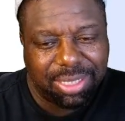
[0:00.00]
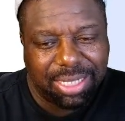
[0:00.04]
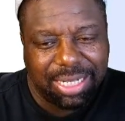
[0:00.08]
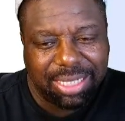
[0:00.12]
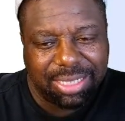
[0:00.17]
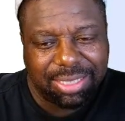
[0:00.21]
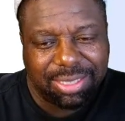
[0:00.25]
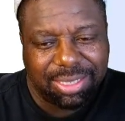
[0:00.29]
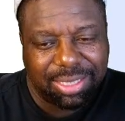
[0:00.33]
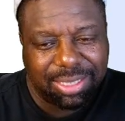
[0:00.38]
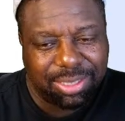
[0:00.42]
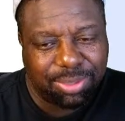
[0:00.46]

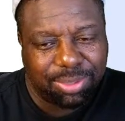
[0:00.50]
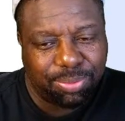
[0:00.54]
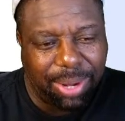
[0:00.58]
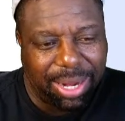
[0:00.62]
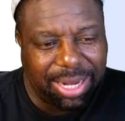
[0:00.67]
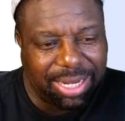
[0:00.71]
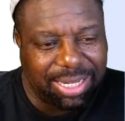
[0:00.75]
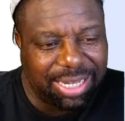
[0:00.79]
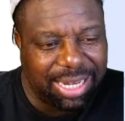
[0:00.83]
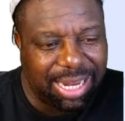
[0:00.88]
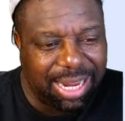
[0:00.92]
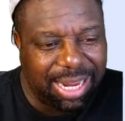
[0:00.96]
is
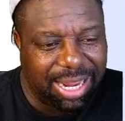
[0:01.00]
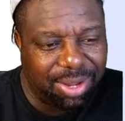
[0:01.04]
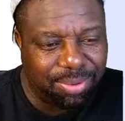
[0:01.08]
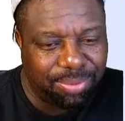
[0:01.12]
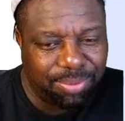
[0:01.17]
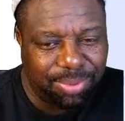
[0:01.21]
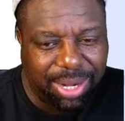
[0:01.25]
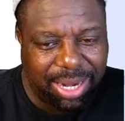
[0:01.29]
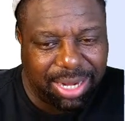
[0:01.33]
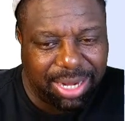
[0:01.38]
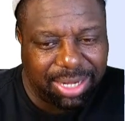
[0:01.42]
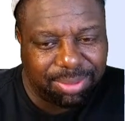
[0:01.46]
right now,
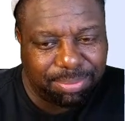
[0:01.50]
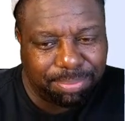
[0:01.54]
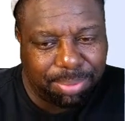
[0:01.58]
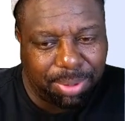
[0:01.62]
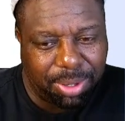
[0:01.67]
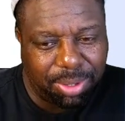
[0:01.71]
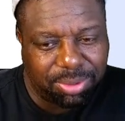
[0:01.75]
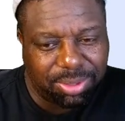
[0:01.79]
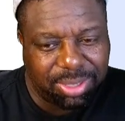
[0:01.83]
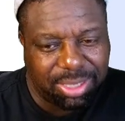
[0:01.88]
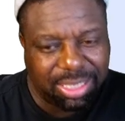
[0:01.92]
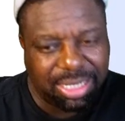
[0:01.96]
right?
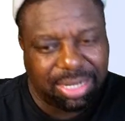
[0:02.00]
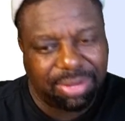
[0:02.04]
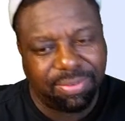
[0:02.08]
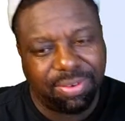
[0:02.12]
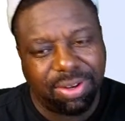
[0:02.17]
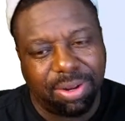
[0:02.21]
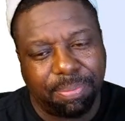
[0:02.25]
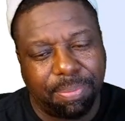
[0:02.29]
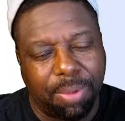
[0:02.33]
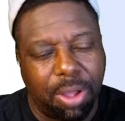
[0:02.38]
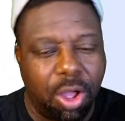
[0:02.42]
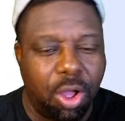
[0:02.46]
Boston giving
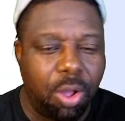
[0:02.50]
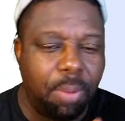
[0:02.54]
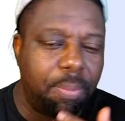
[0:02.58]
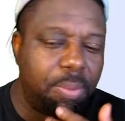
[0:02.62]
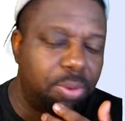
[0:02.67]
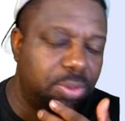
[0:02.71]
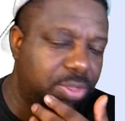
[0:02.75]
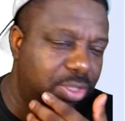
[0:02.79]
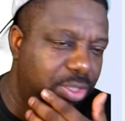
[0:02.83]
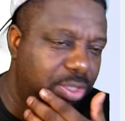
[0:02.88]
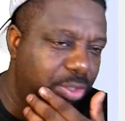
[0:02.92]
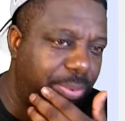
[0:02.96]
up
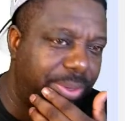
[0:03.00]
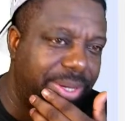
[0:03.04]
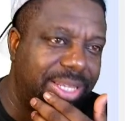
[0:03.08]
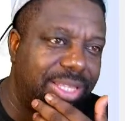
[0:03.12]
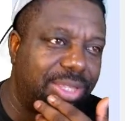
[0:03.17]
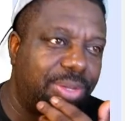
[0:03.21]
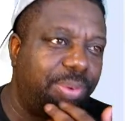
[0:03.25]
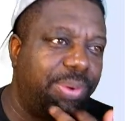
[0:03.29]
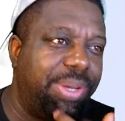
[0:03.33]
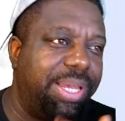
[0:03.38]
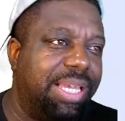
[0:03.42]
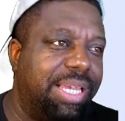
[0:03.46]
almost three
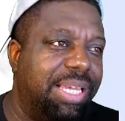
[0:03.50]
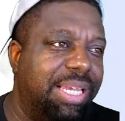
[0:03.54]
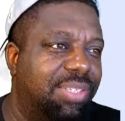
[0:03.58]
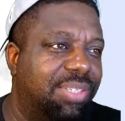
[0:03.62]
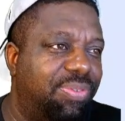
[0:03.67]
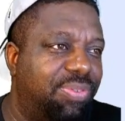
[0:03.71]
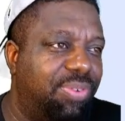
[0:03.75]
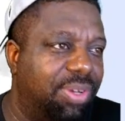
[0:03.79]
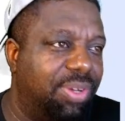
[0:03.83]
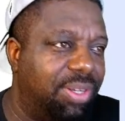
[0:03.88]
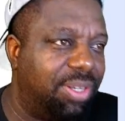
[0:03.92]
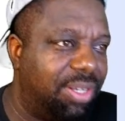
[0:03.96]
threes
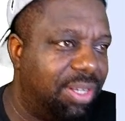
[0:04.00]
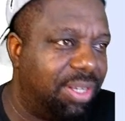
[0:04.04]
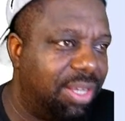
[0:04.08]
for,